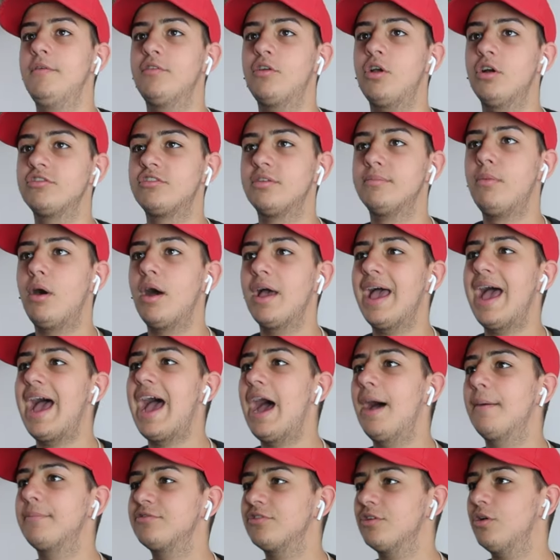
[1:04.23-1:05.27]
But if you go to my
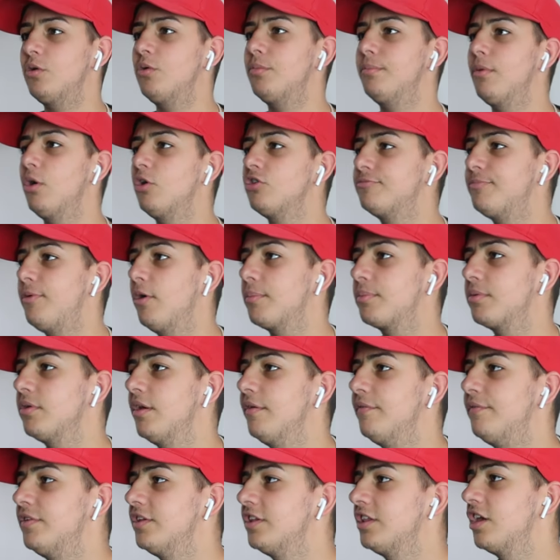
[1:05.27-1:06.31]
apps or most
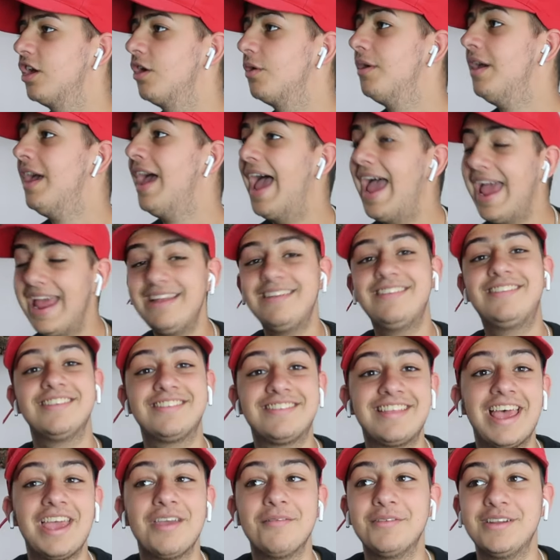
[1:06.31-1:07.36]
popular video,
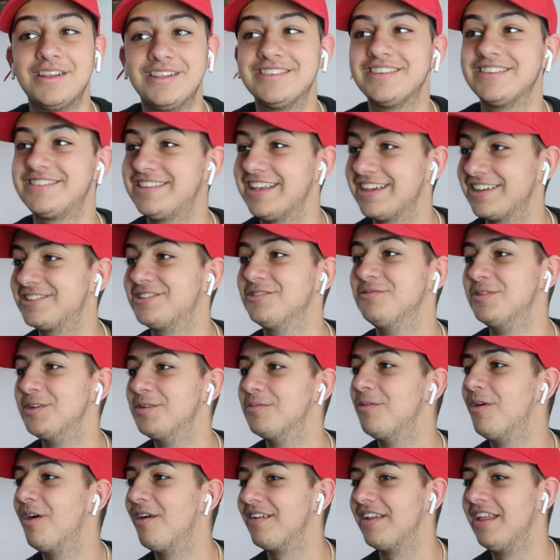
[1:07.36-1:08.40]
entertainment is the section
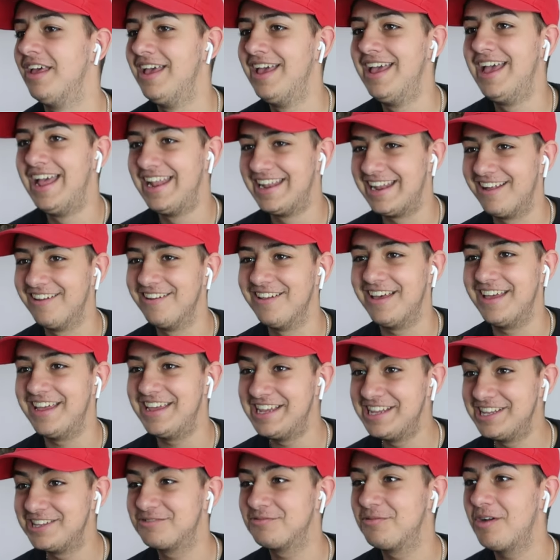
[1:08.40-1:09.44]
we want. Now look,
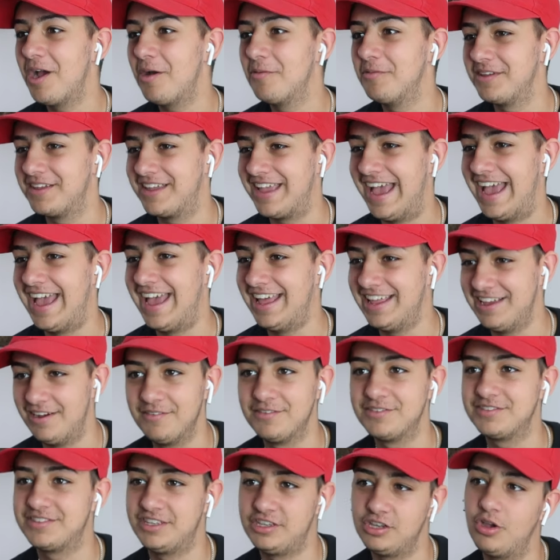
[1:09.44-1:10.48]
here's where we get,
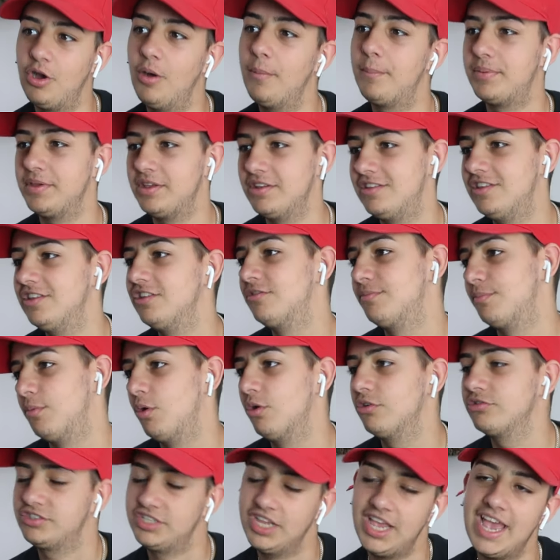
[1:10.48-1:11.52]
obviously you got BT
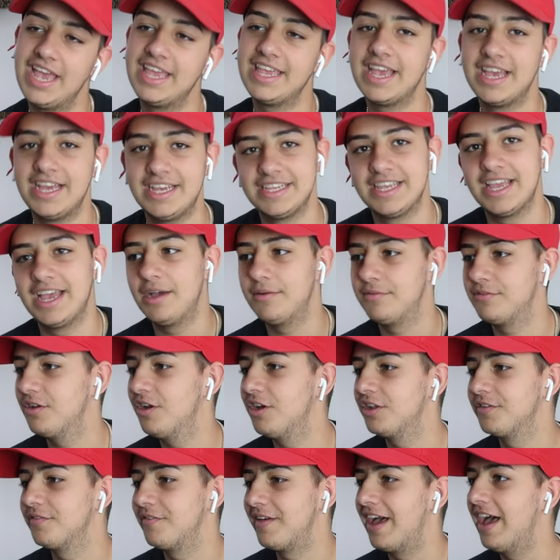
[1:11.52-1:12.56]
Sports. Yeah, I've
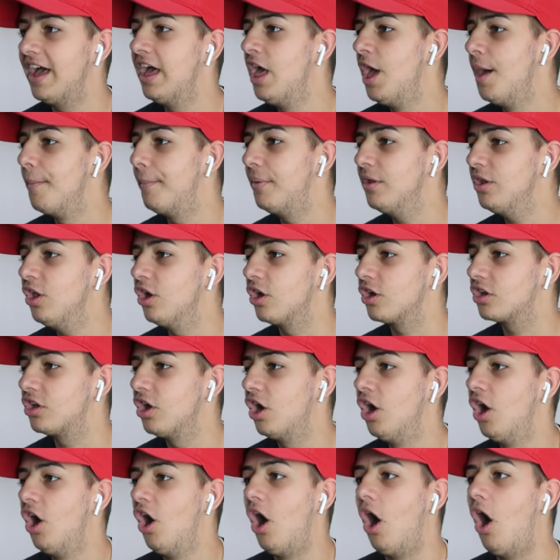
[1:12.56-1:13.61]
heard of that. But
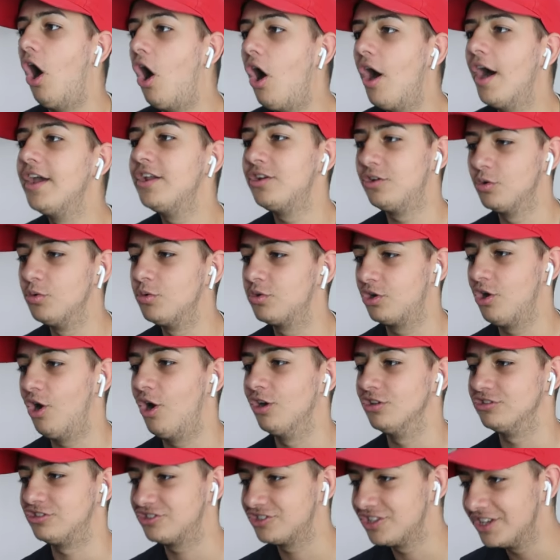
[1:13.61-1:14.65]
look, Idle
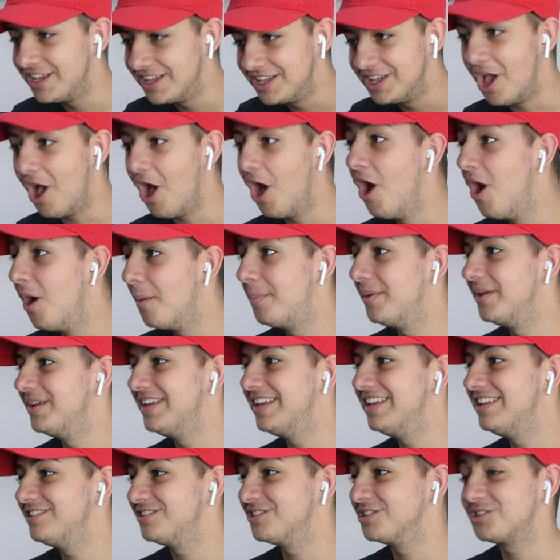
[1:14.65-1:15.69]
Gods,
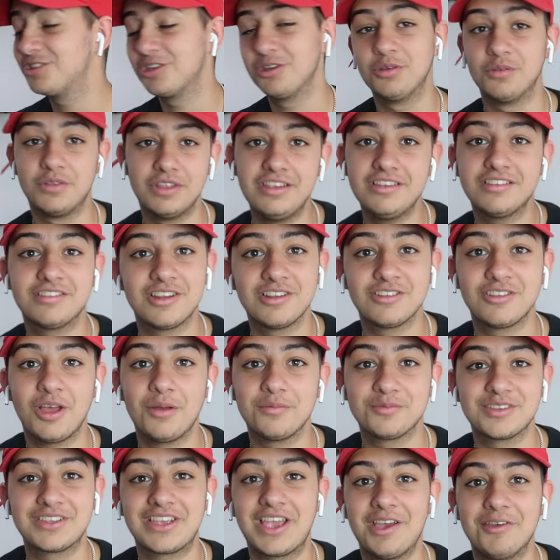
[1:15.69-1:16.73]
Urban Ninja 2. These are the
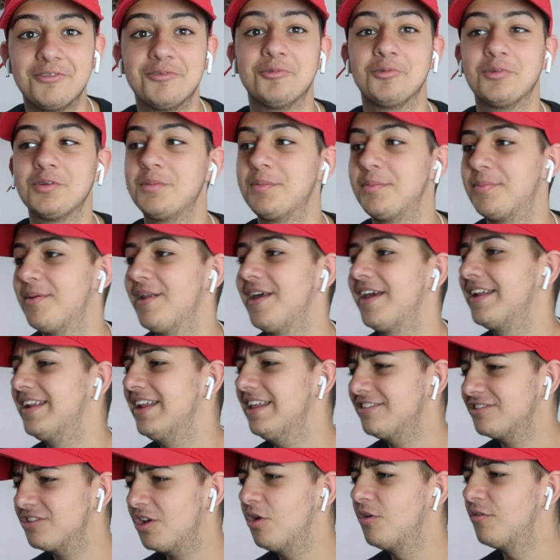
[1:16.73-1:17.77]
types of games we want to be playing.
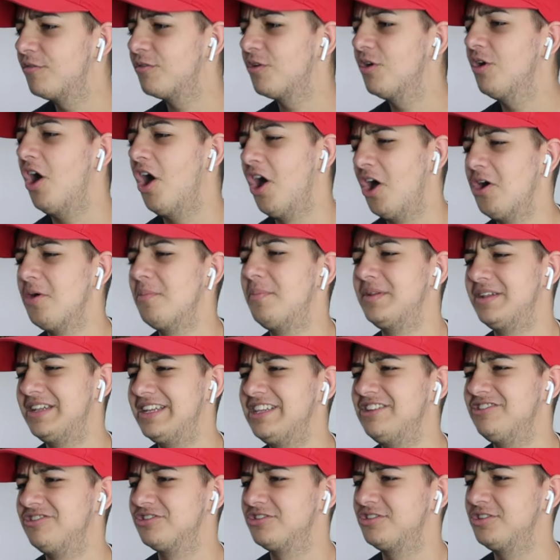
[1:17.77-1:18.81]
Let's go for Urban
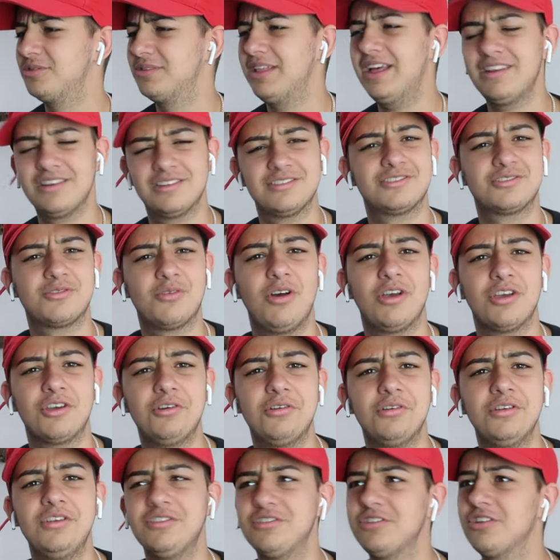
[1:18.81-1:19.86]
Ninja 2. That looks
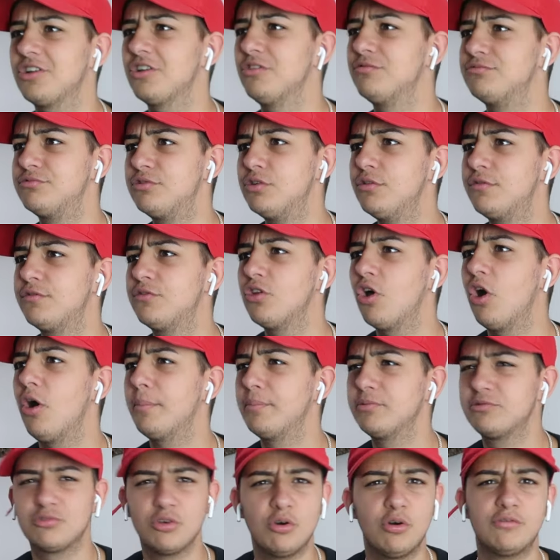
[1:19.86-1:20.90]
quite cool. It looks like a
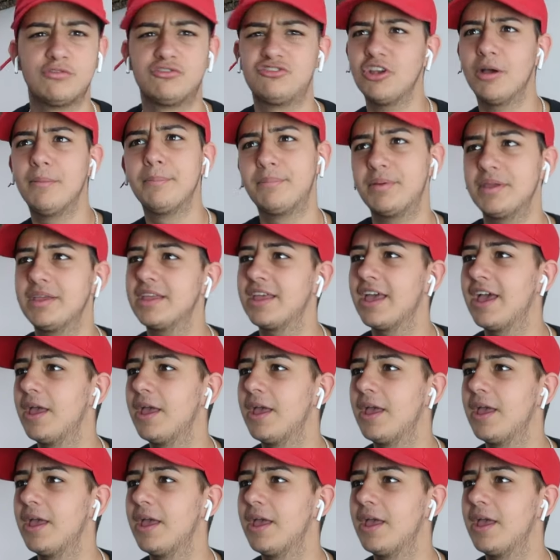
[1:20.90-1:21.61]
rooftop sort of jumping